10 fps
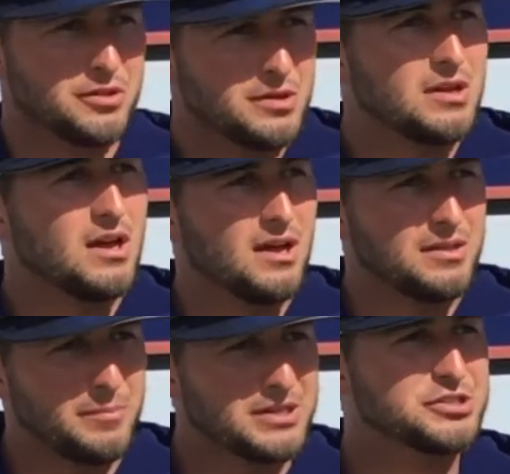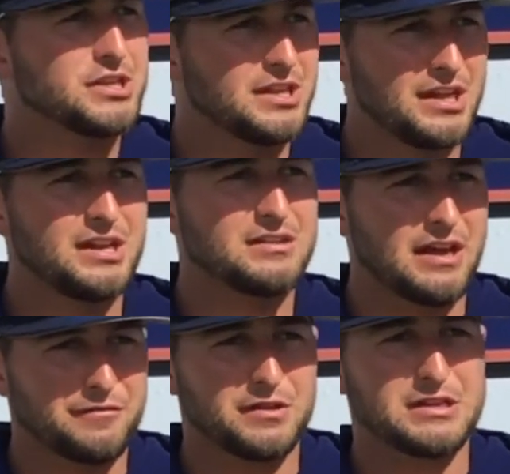So the pitching and the
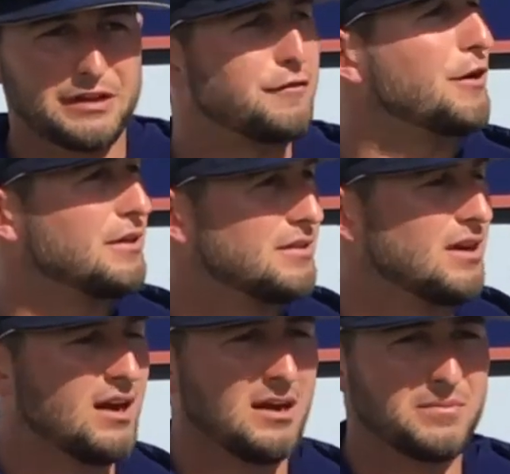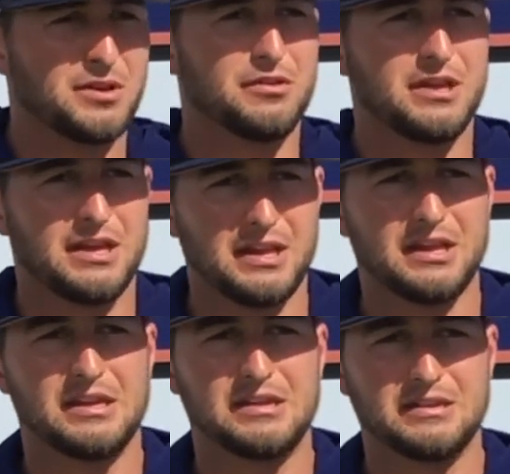hitting definitely differ. The
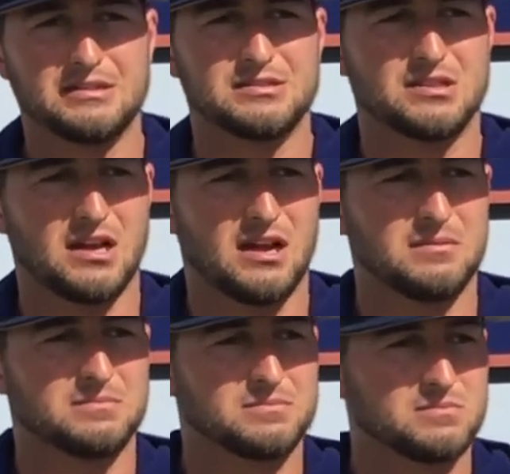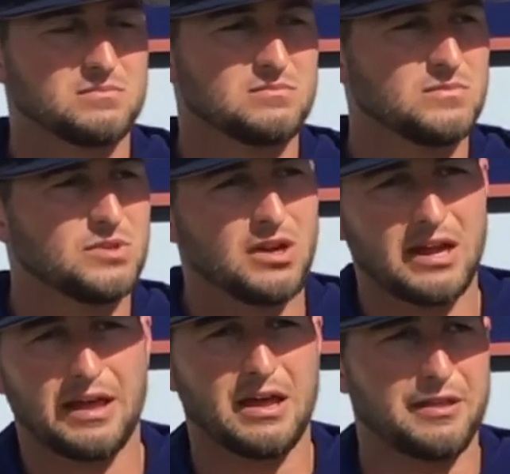hitting is,
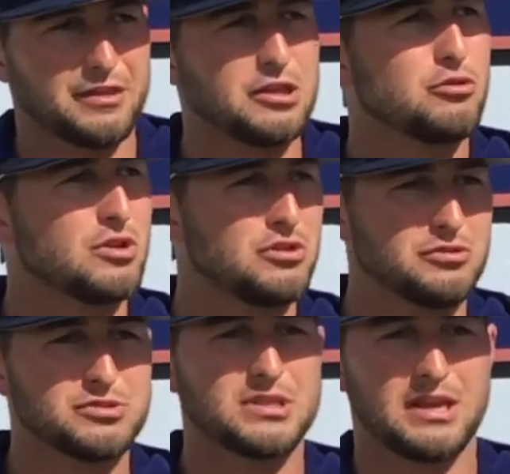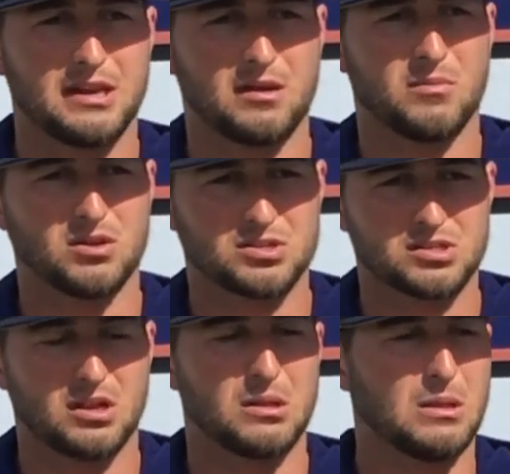I think you can use the hitting
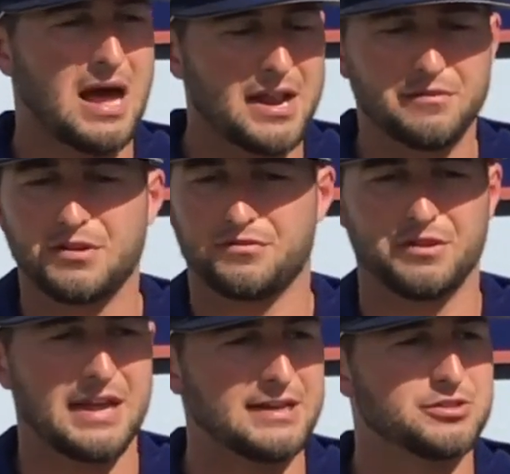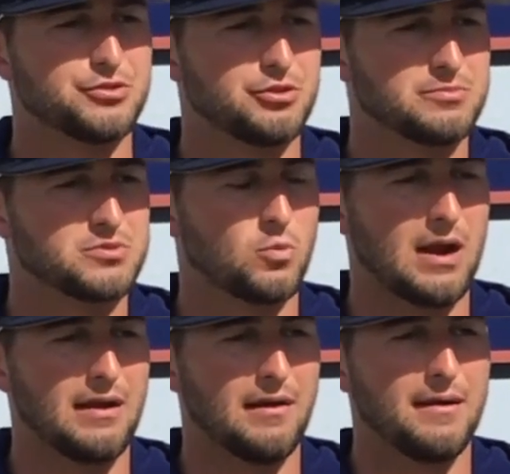amongst a lot of different age groups
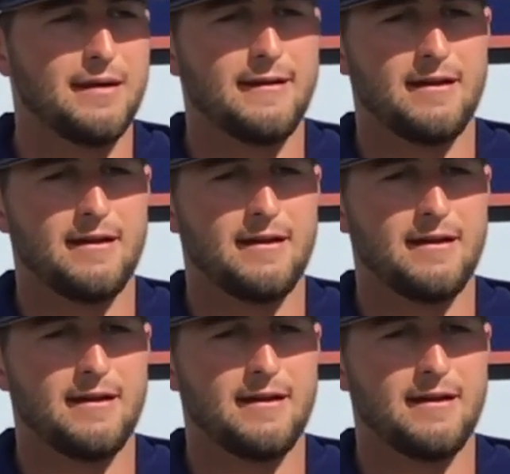where